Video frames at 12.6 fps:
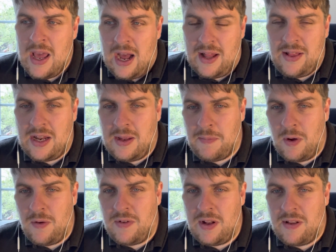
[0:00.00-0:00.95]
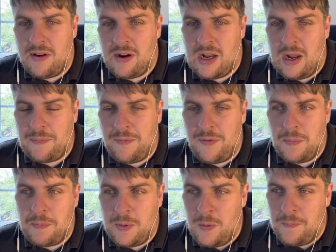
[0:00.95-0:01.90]
And then he moved into club
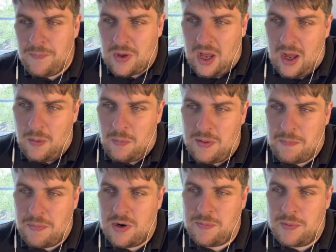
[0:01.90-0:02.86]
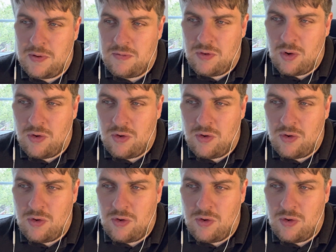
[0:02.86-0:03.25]
football with Brisbane Roar